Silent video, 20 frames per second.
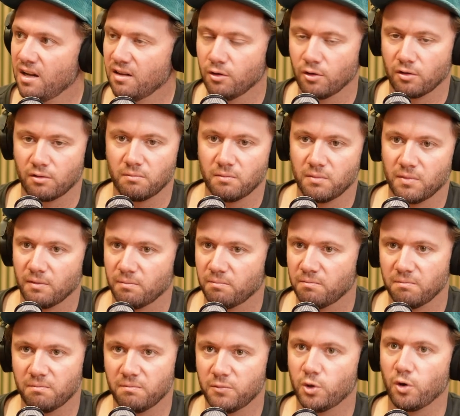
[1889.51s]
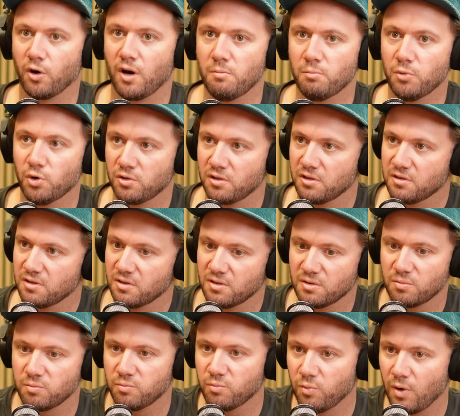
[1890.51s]
Look, Greenbushes
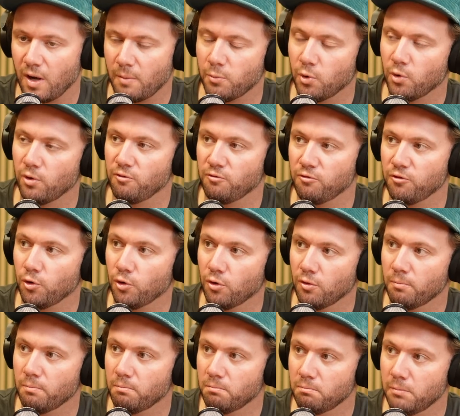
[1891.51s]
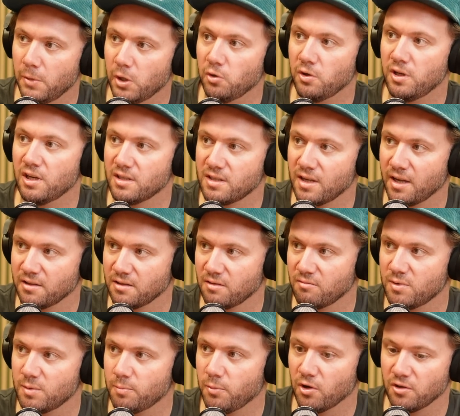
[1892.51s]
is 1.4 million tonnes
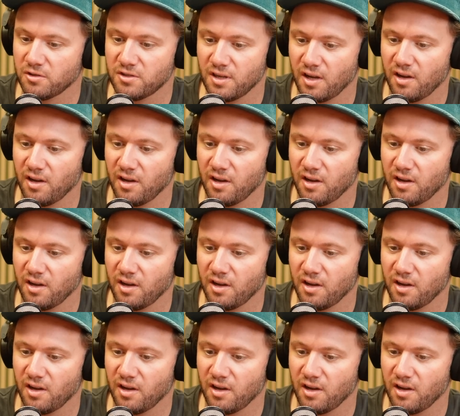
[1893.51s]
of spod.